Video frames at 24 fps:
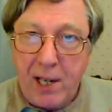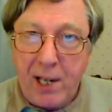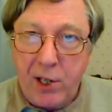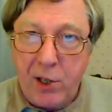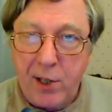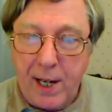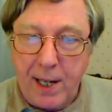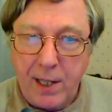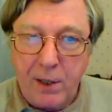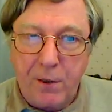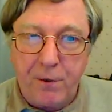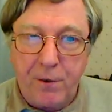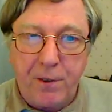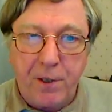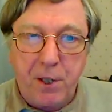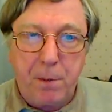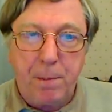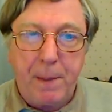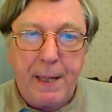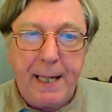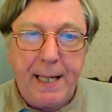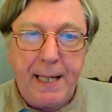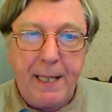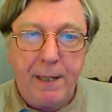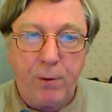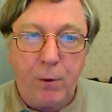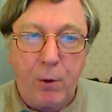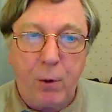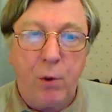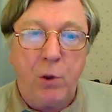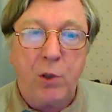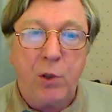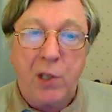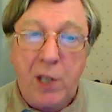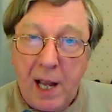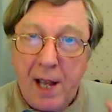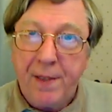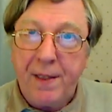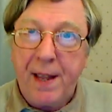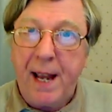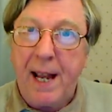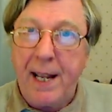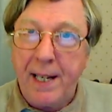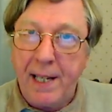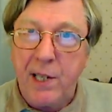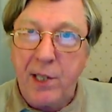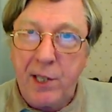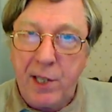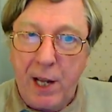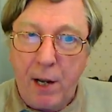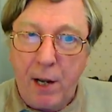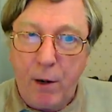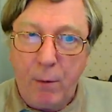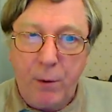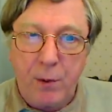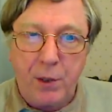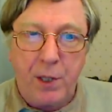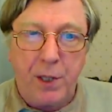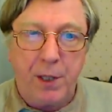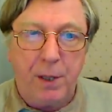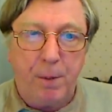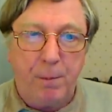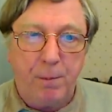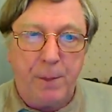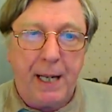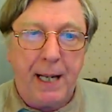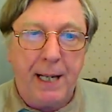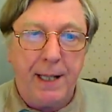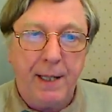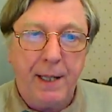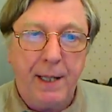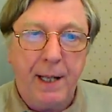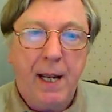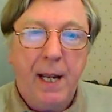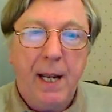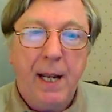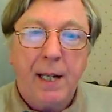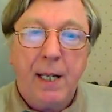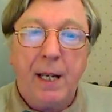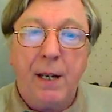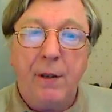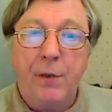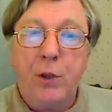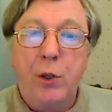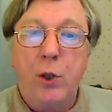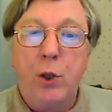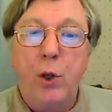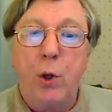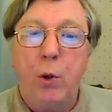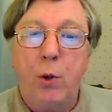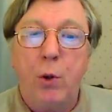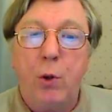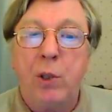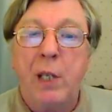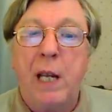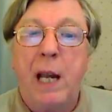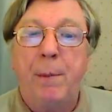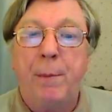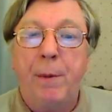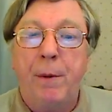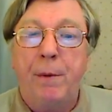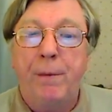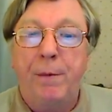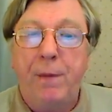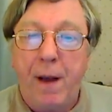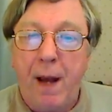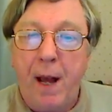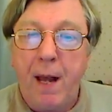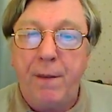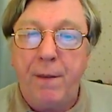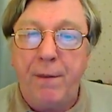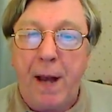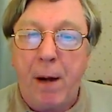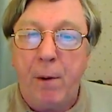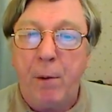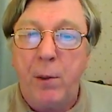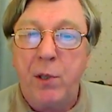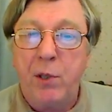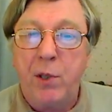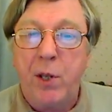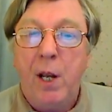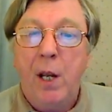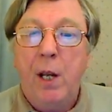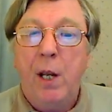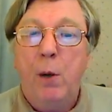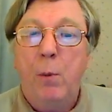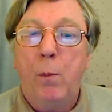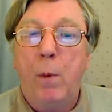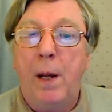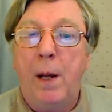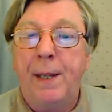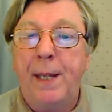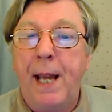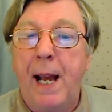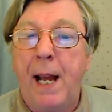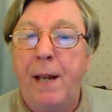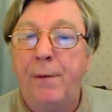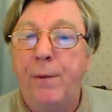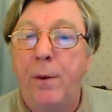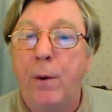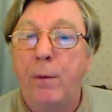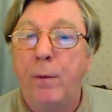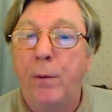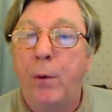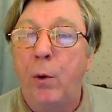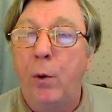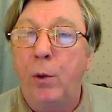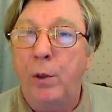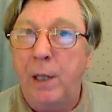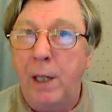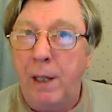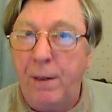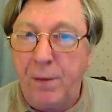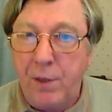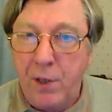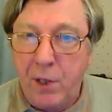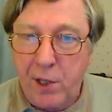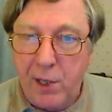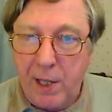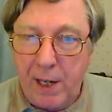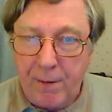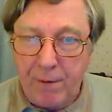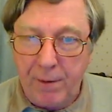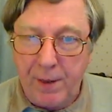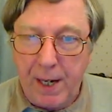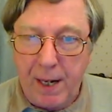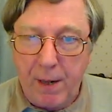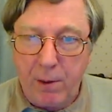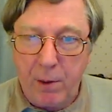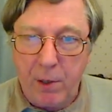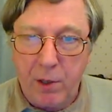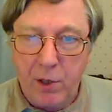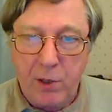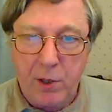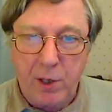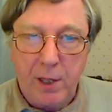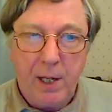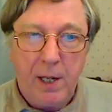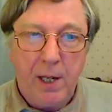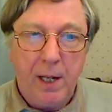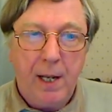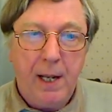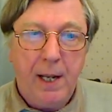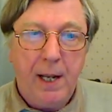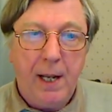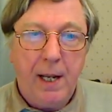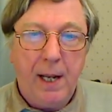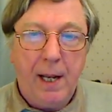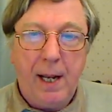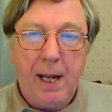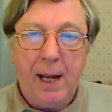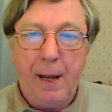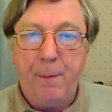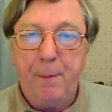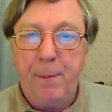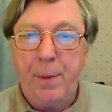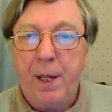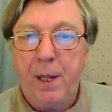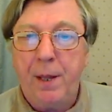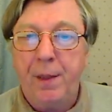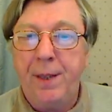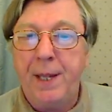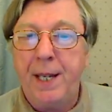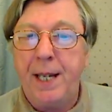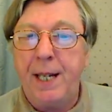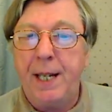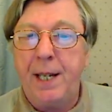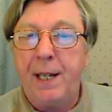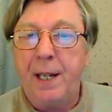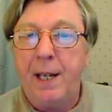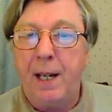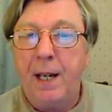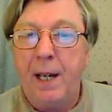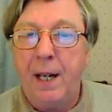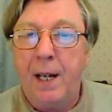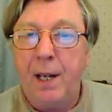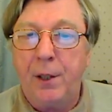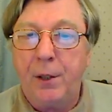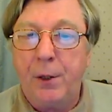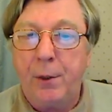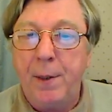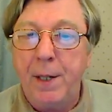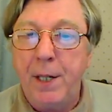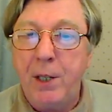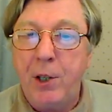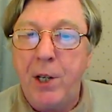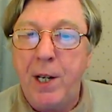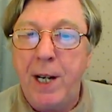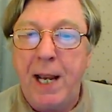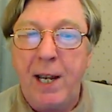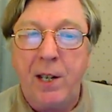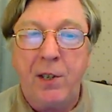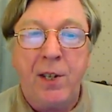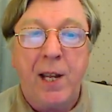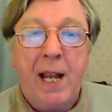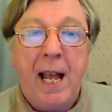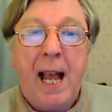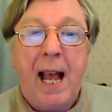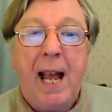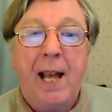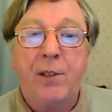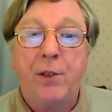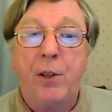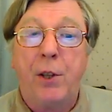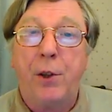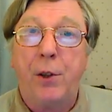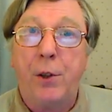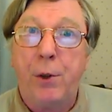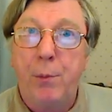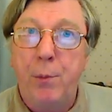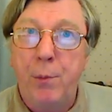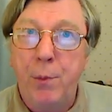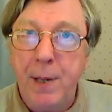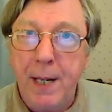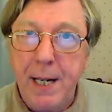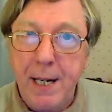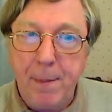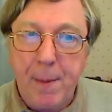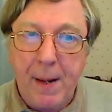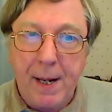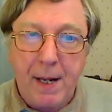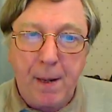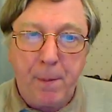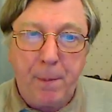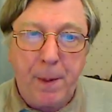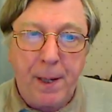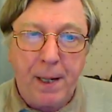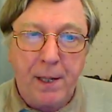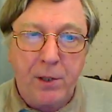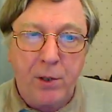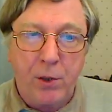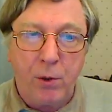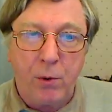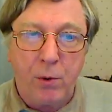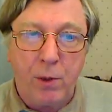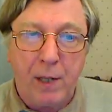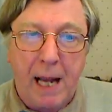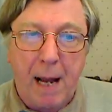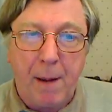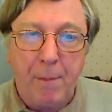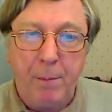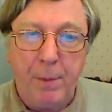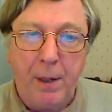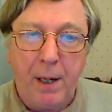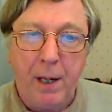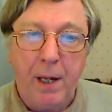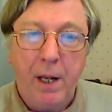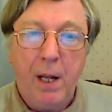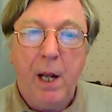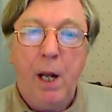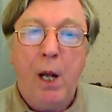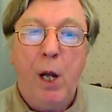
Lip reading: S stands for speed, of course, that in itself was an update, gives talk time of 5 hours, while the iPhone 4 delivers 7 hours. The 3GS has a 3 megapixel camera,